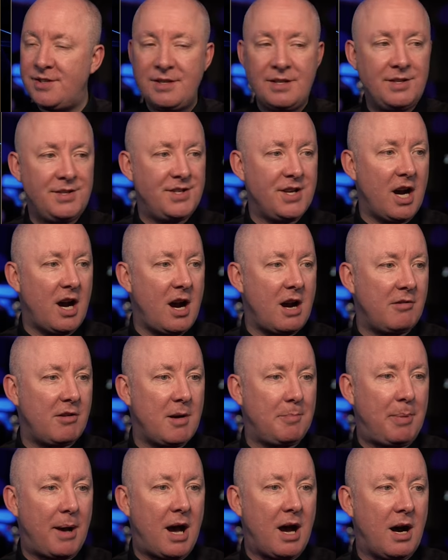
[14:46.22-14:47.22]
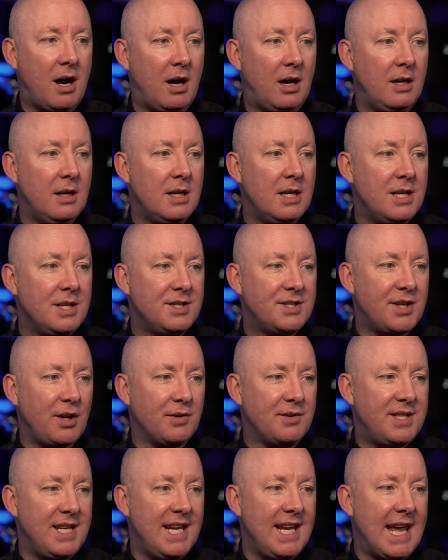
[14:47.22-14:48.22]
DARPA,
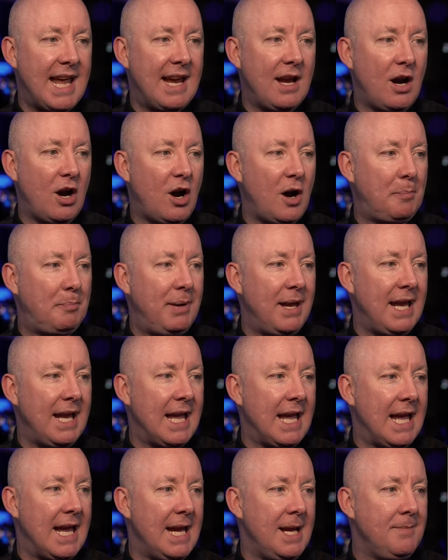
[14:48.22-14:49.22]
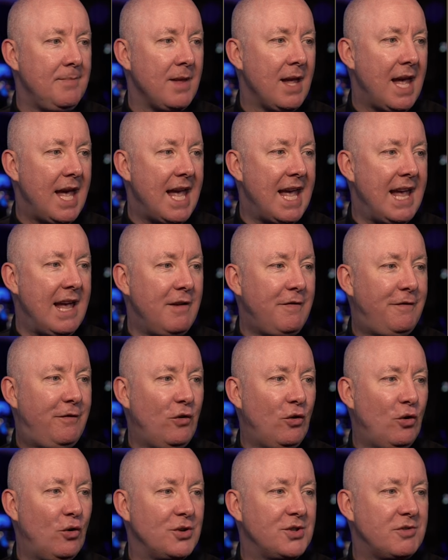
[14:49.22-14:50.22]
so DARPA, Air
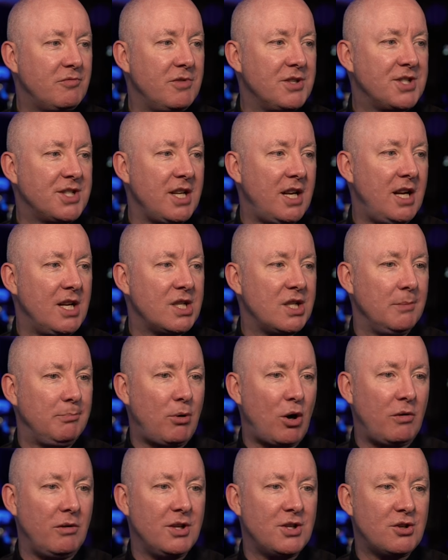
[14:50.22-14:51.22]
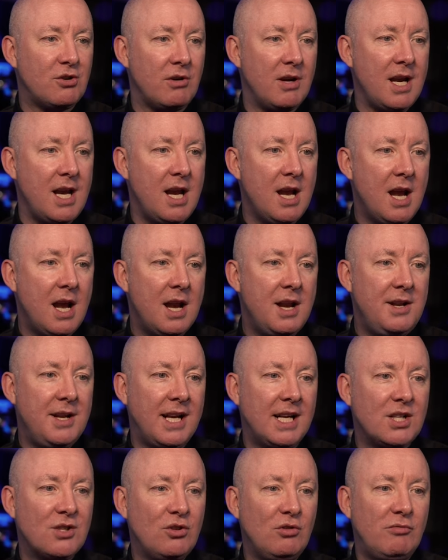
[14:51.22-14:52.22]
Force Research Laboratory,
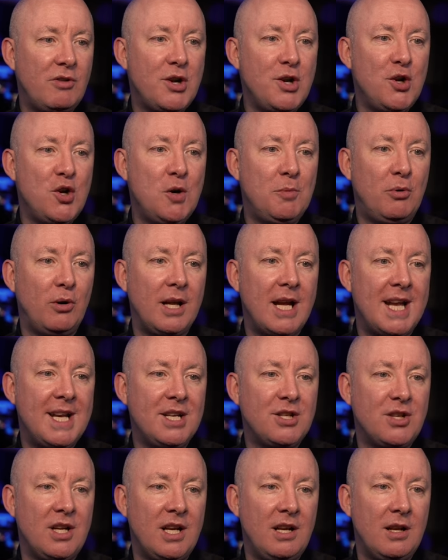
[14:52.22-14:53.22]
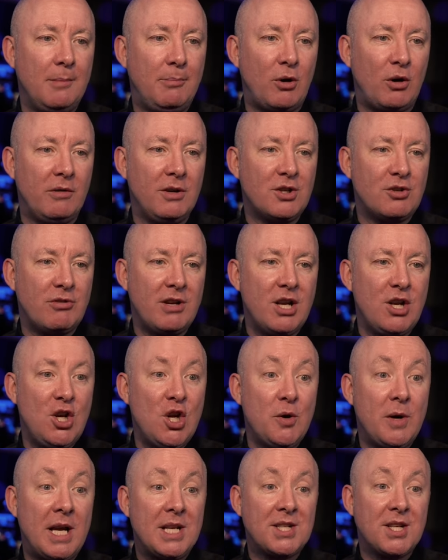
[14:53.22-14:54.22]
National Renewable Energy Laboratory,
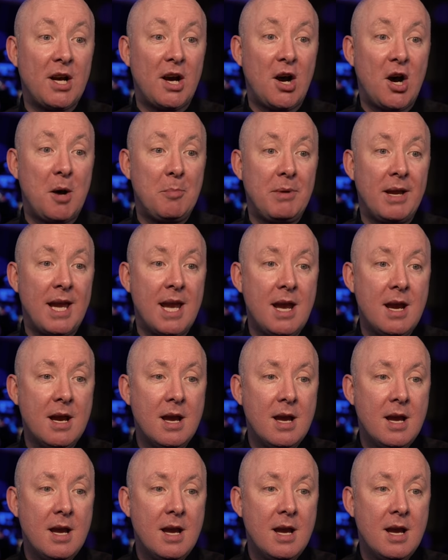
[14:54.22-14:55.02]
US Army.